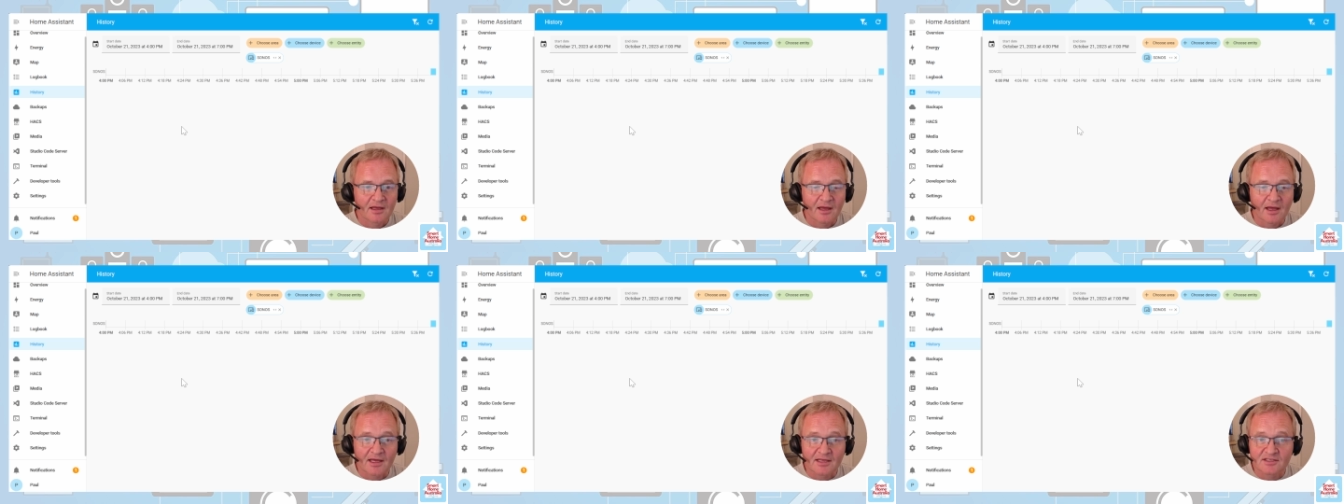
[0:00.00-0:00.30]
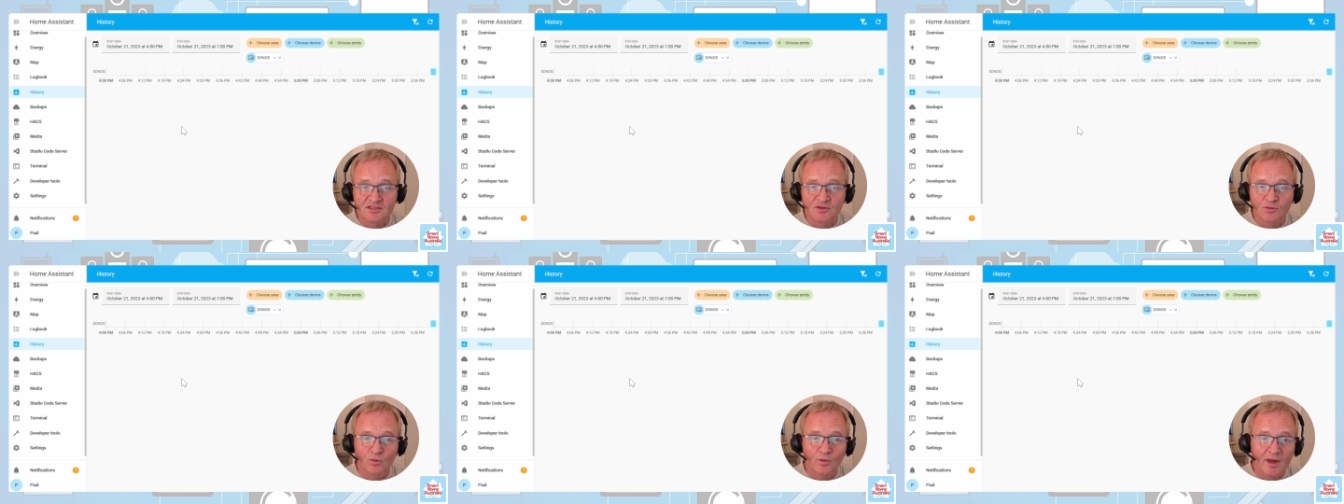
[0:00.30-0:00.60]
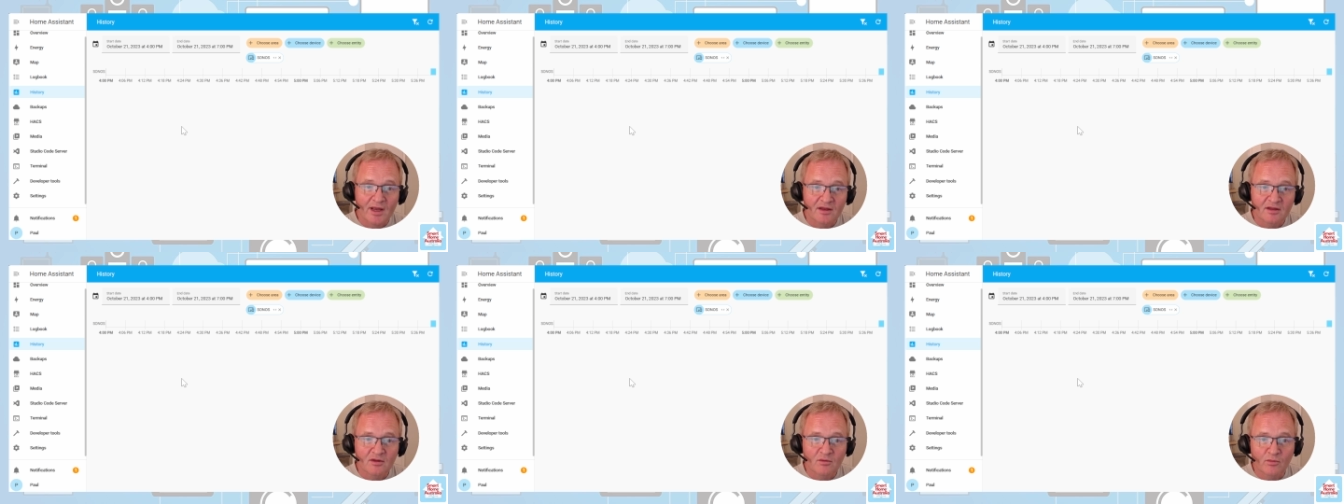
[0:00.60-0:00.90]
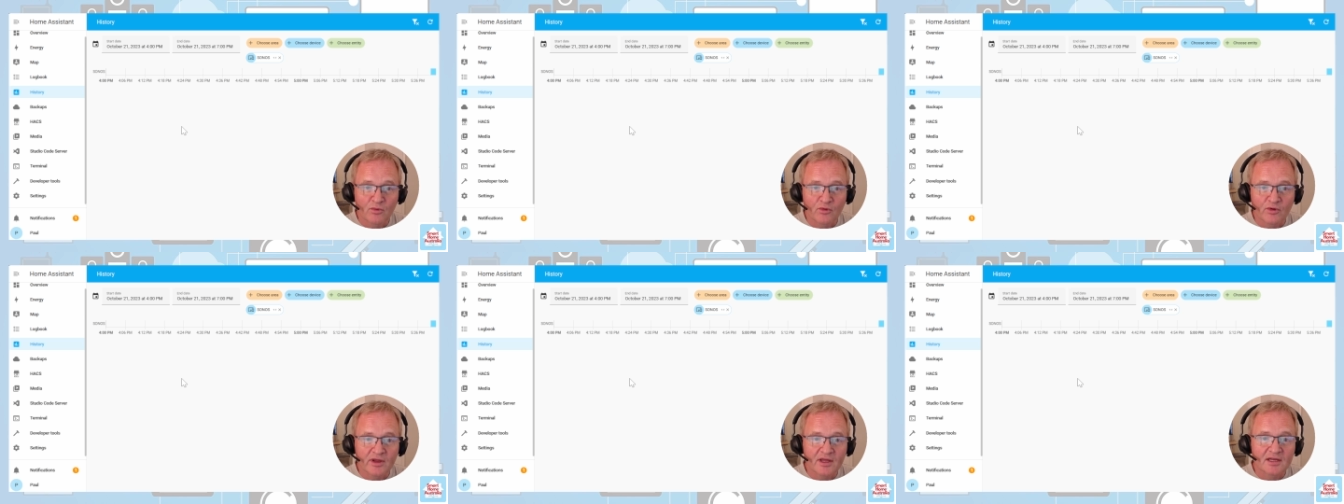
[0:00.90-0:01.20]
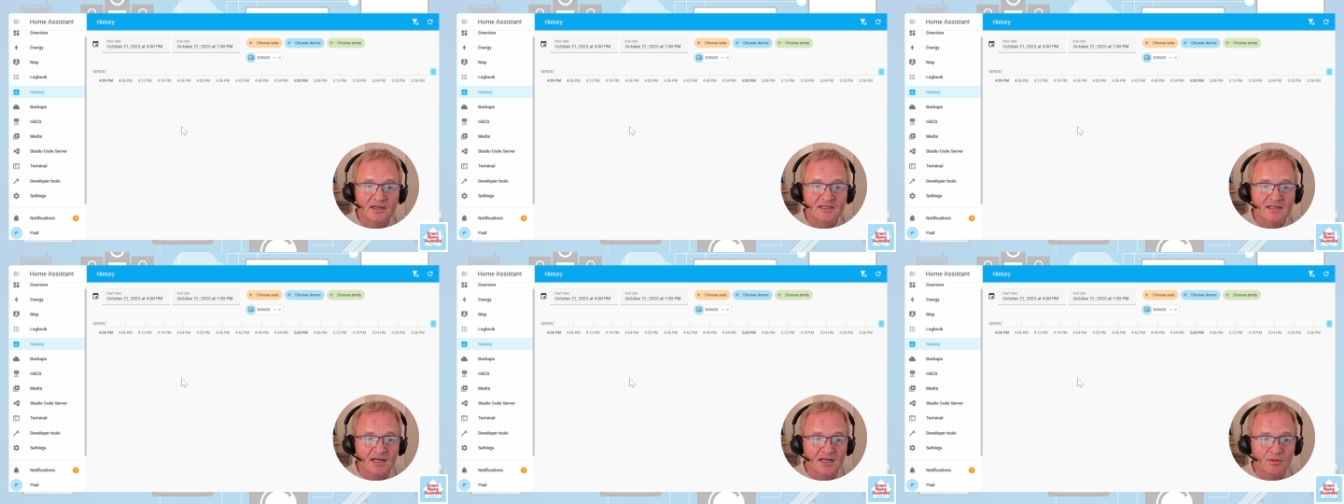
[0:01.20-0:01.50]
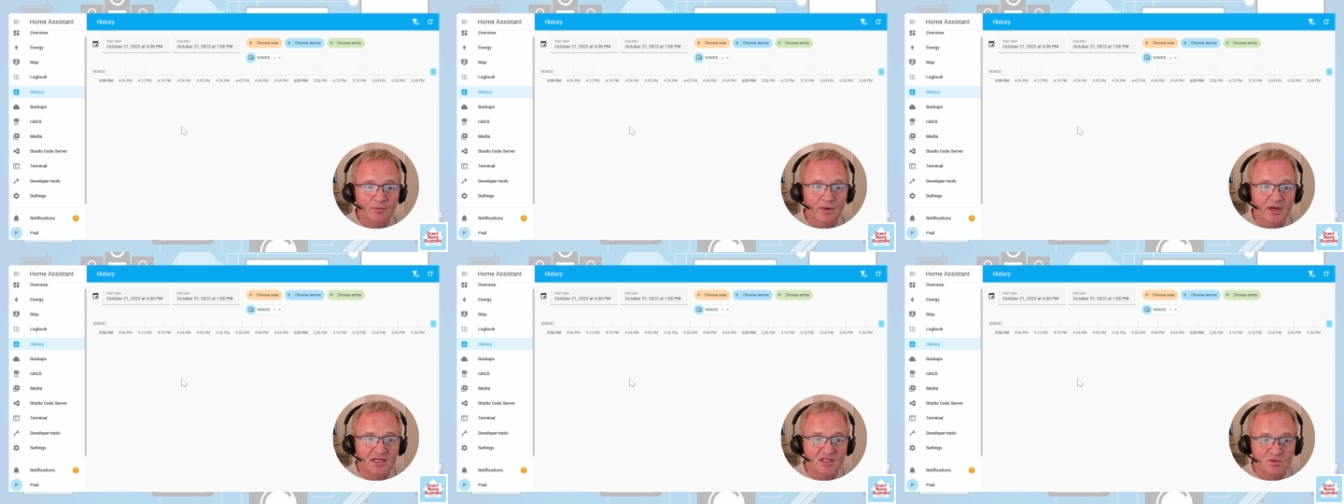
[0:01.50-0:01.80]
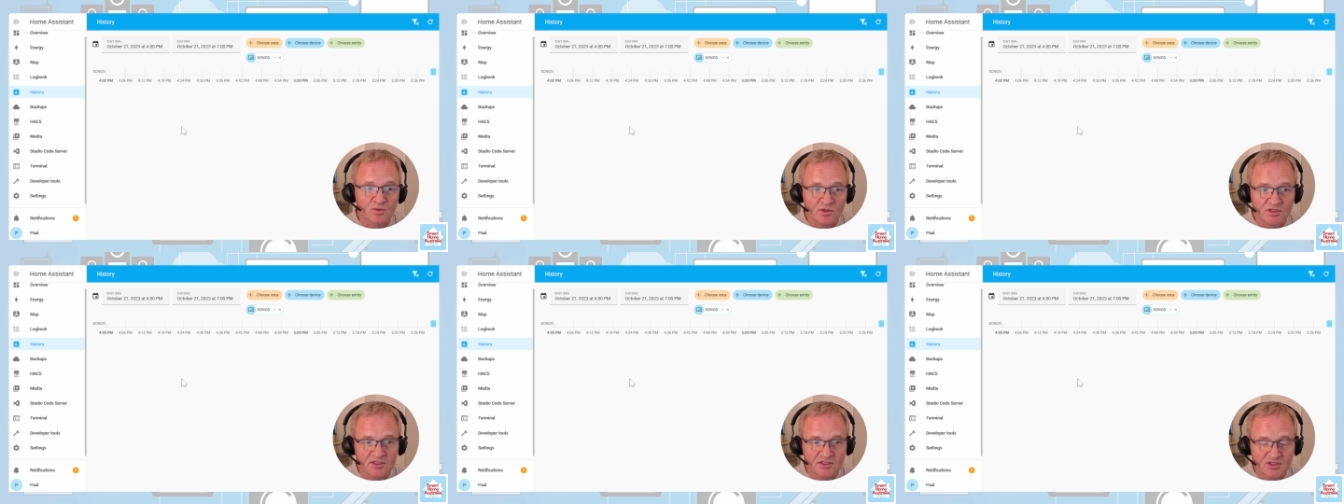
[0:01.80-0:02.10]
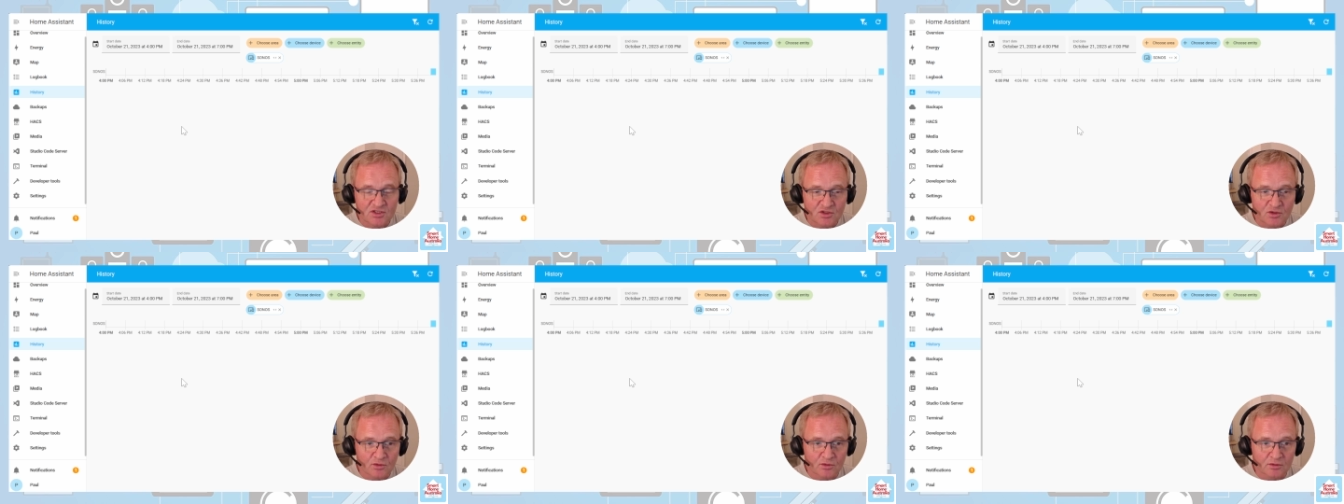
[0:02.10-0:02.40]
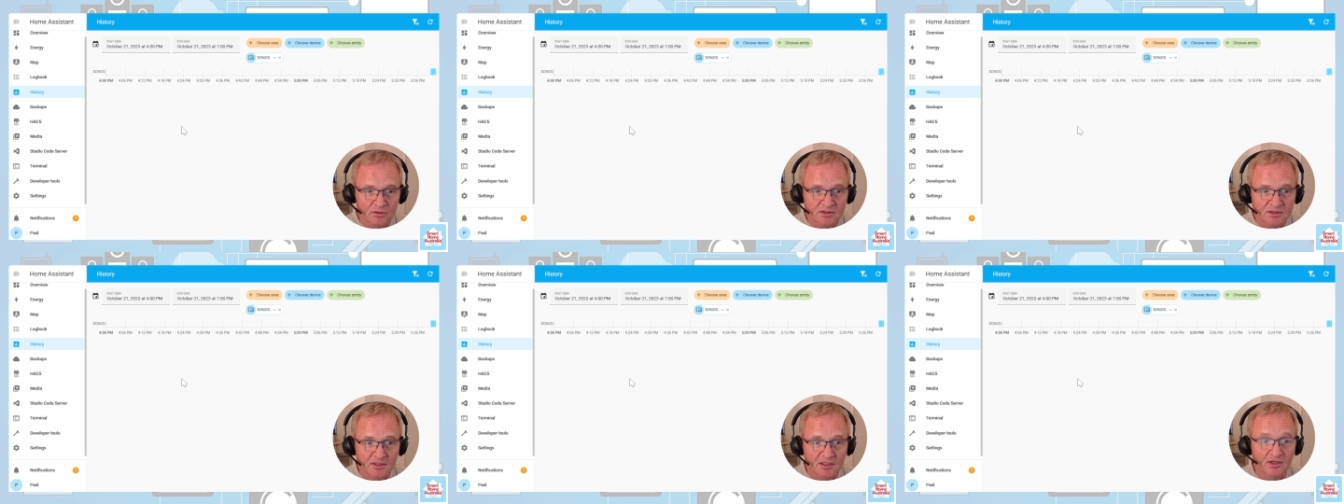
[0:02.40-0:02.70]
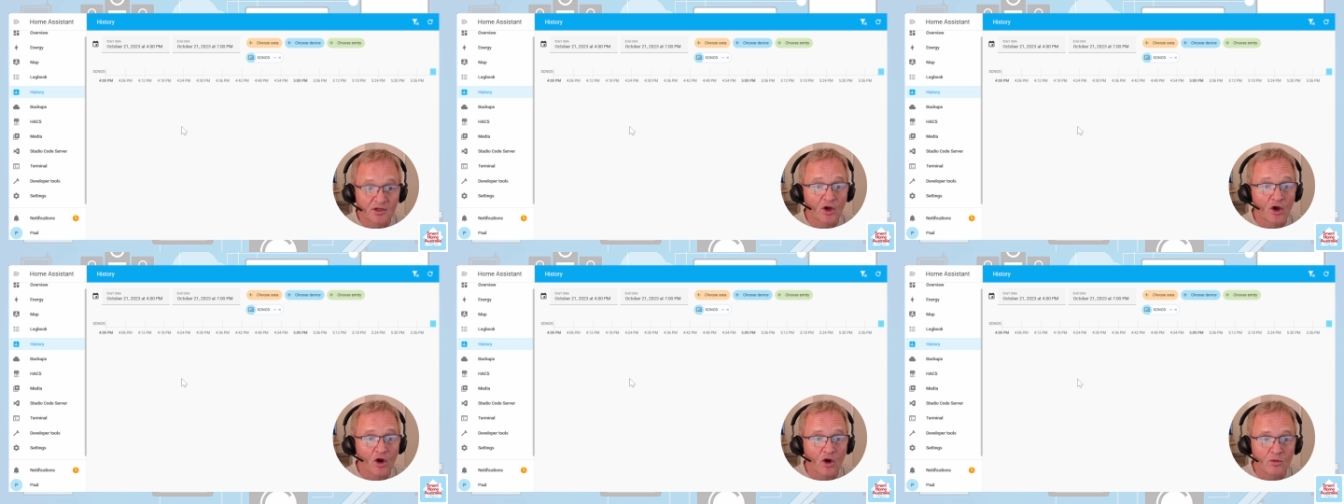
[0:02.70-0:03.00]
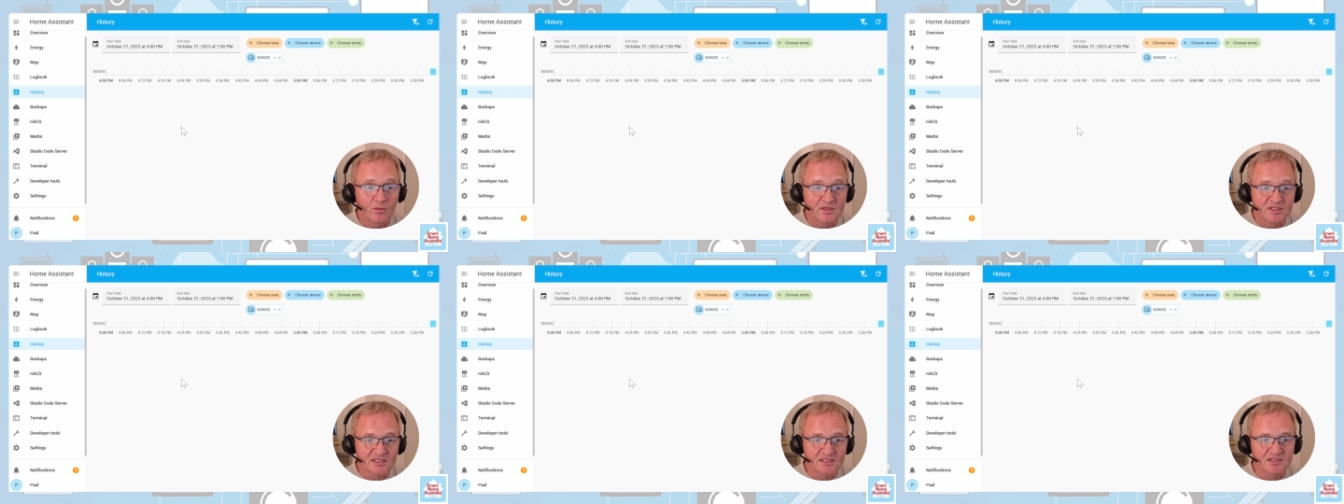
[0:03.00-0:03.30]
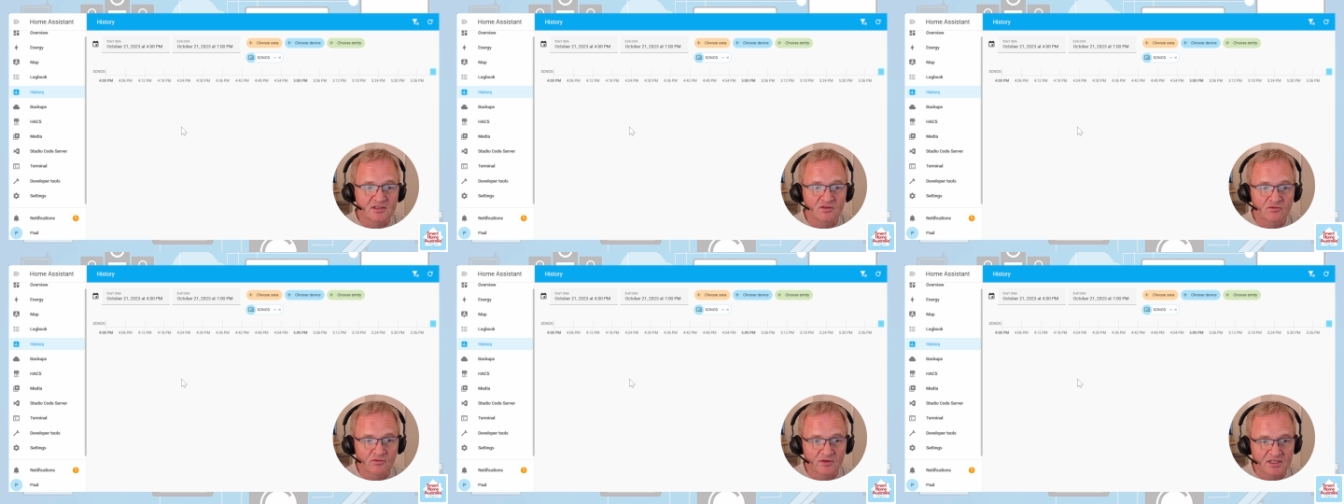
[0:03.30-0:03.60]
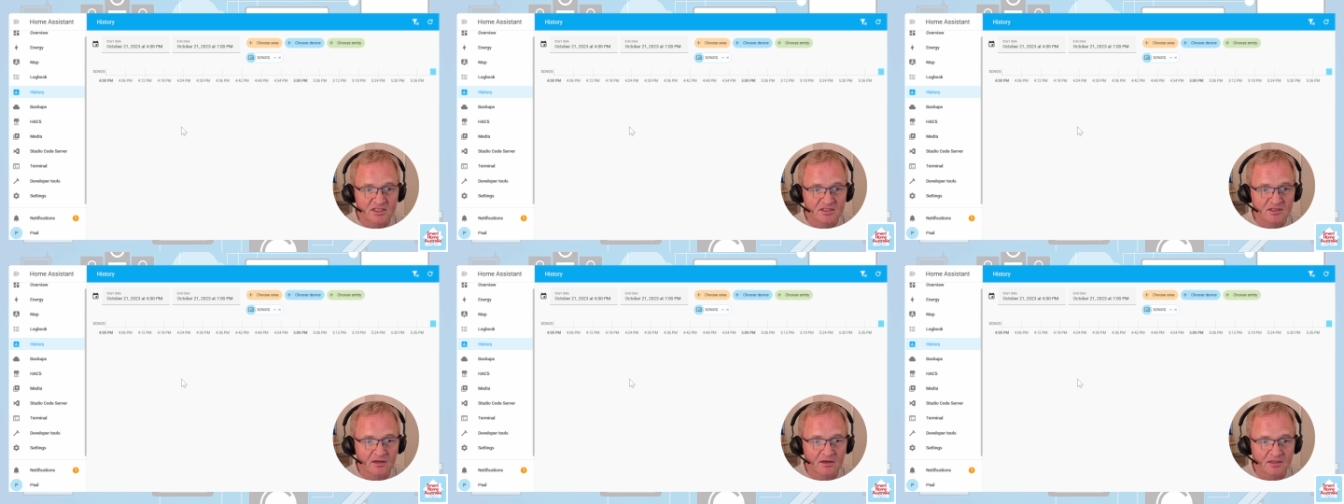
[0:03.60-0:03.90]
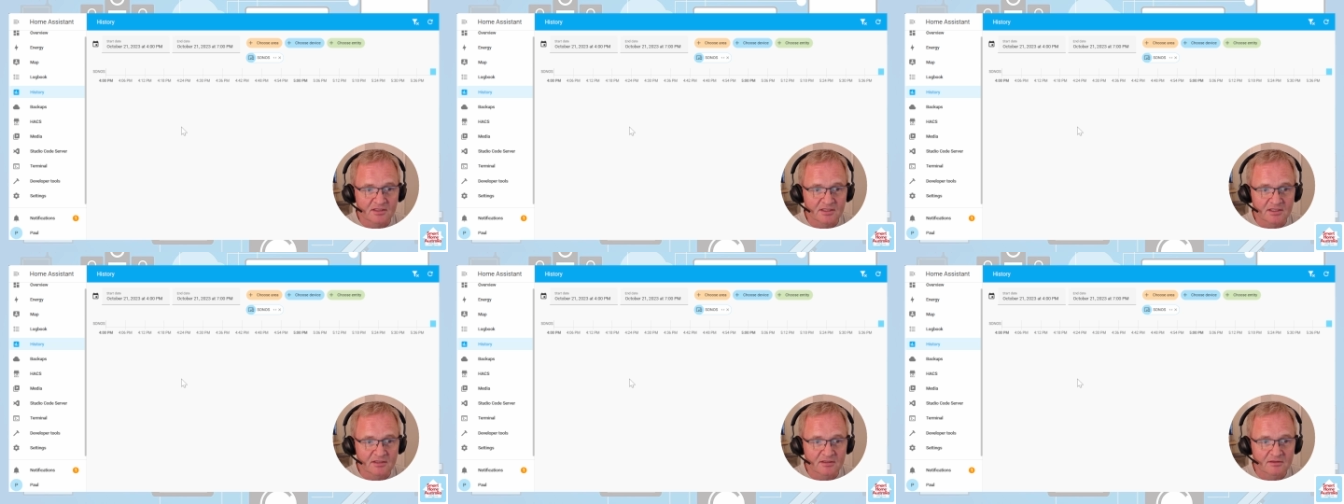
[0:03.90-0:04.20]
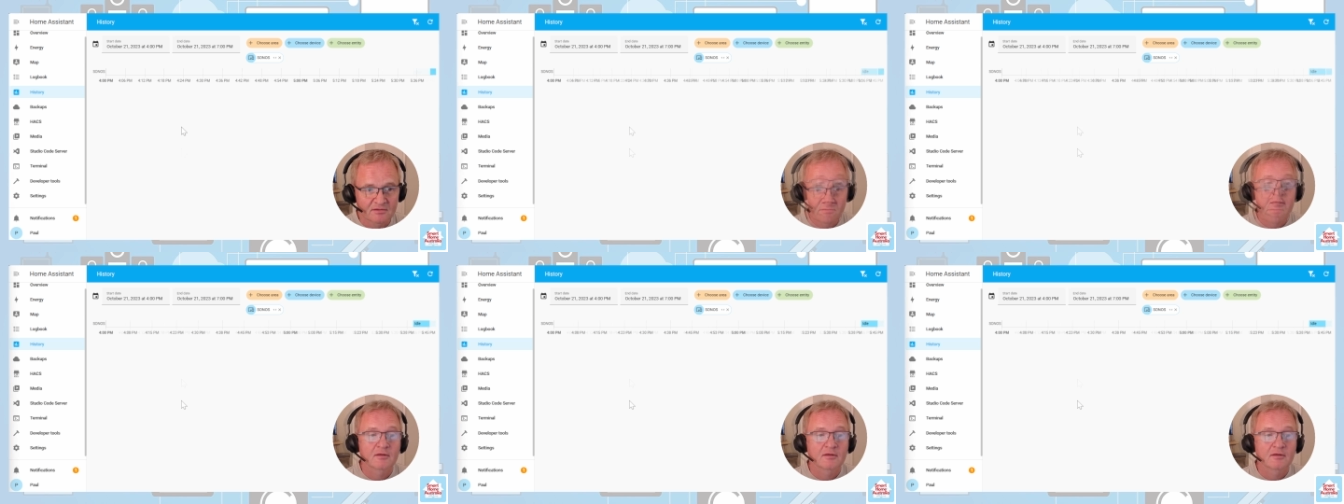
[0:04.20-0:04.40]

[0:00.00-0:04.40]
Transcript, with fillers: as to when the Maria database was installed and Home Assistant restarted.